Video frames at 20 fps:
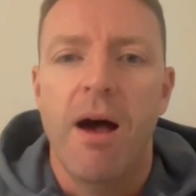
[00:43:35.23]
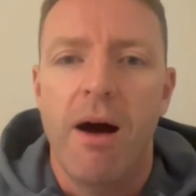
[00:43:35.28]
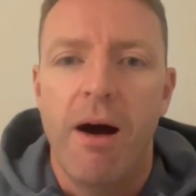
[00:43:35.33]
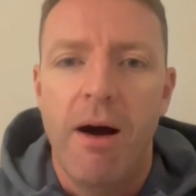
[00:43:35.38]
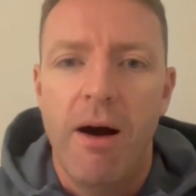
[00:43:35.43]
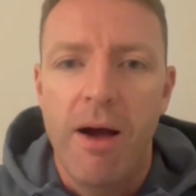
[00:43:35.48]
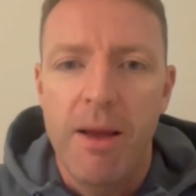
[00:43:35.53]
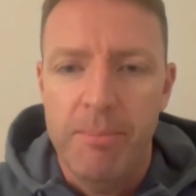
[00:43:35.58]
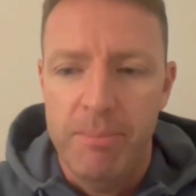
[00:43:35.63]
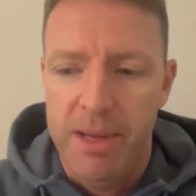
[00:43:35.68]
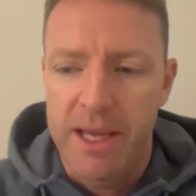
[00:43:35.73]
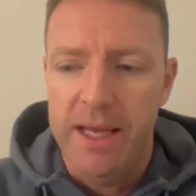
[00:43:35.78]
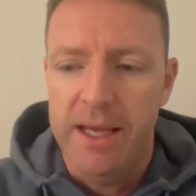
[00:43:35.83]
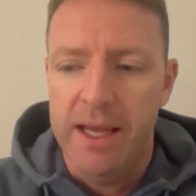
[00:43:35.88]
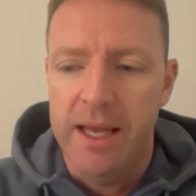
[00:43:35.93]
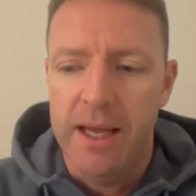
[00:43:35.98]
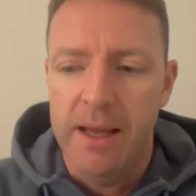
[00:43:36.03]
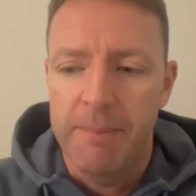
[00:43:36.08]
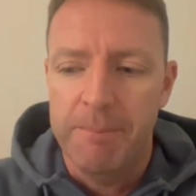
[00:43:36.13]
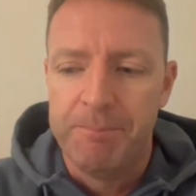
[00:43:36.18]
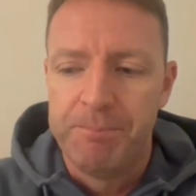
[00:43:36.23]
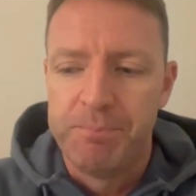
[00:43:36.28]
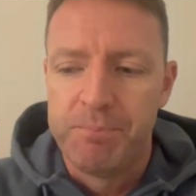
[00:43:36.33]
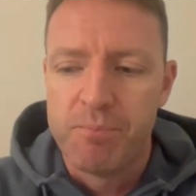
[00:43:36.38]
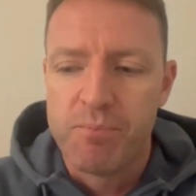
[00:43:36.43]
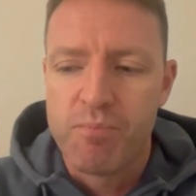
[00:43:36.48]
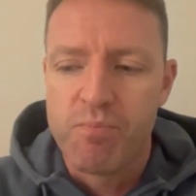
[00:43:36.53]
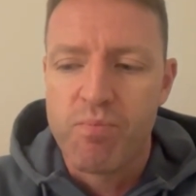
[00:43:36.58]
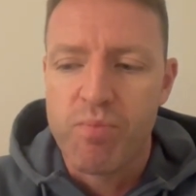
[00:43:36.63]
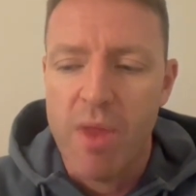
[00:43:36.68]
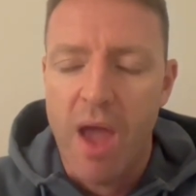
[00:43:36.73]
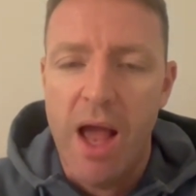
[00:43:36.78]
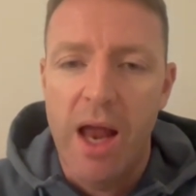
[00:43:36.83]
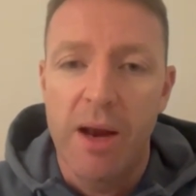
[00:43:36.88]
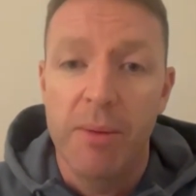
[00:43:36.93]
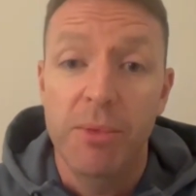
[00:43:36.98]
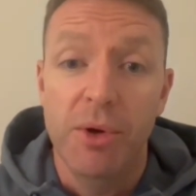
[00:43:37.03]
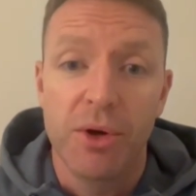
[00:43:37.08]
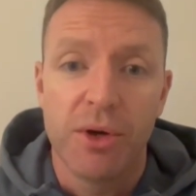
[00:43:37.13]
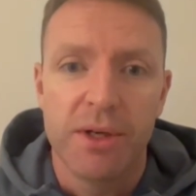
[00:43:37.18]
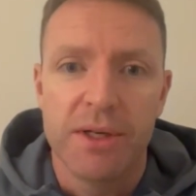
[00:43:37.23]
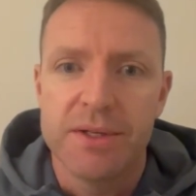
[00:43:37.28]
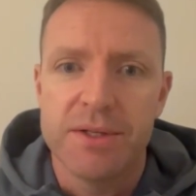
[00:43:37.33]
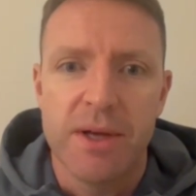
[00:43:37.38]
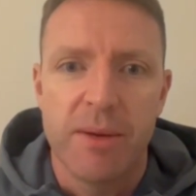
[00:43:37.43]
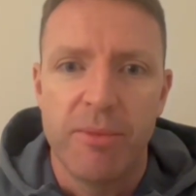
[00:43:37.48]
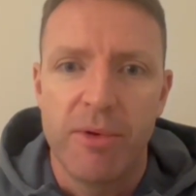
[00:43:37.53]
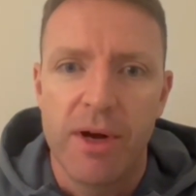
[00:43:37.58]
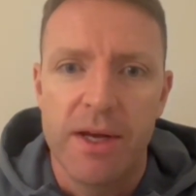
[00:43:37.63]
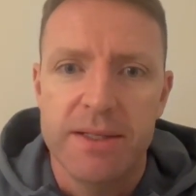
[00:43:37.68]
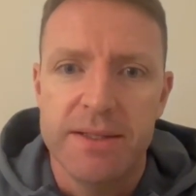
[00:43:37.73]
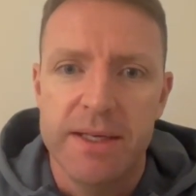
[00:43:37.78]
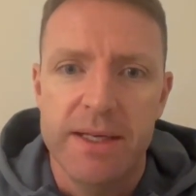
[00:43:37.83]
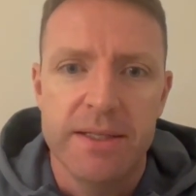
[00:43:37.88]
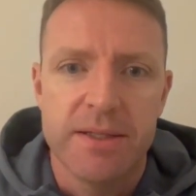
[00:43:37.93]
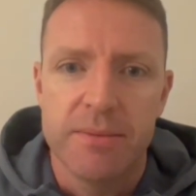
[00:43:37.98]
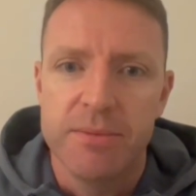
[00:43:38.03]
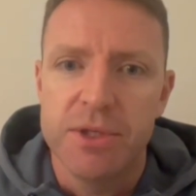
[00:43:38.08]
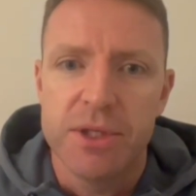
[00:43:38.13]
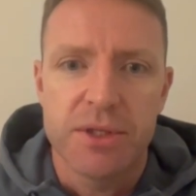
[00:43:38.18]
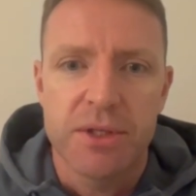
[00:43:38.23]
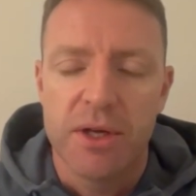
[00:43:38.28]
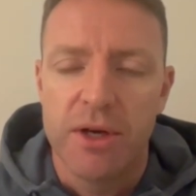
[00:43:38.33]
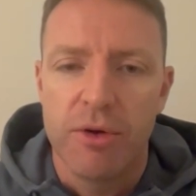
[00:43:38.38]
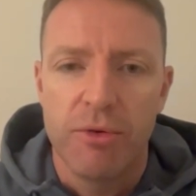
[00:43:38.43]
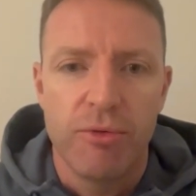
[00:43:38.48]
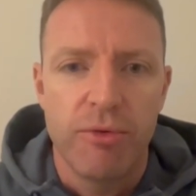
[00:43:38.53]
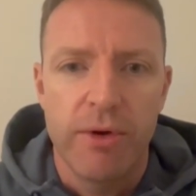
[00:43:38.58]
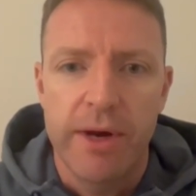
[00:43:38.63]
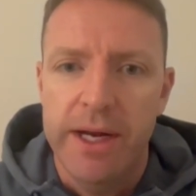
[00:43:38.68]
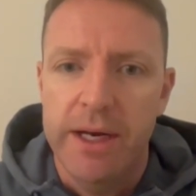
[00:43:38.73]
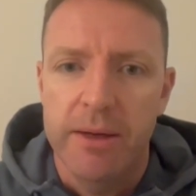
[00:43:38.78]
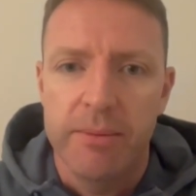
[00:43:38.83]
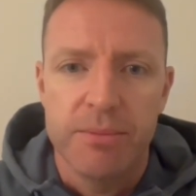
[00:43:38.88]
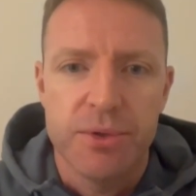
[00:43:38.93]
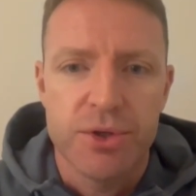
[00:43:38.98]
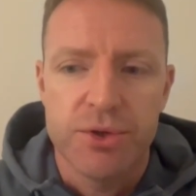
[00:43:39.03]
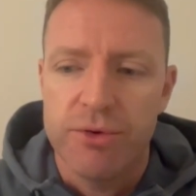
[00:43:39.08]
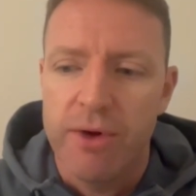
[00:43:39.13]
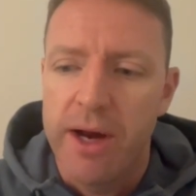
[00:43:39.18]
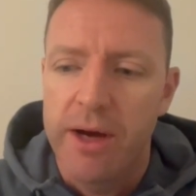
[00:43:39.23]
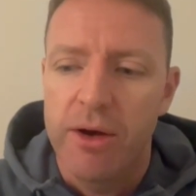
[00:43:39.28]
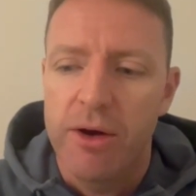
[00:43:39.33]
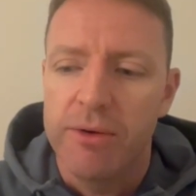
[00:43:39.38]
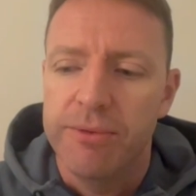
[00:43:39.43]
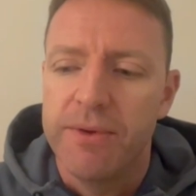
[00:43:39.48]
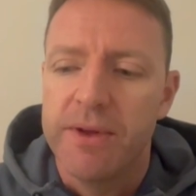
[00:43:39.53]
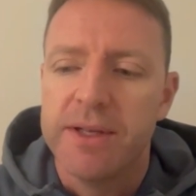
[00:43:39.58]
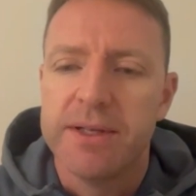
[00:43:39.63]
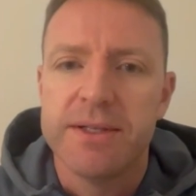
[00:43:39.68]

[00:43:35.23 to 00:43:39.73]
I'm picking, and I'm not going to summarise these, I'm just going to read them straight off.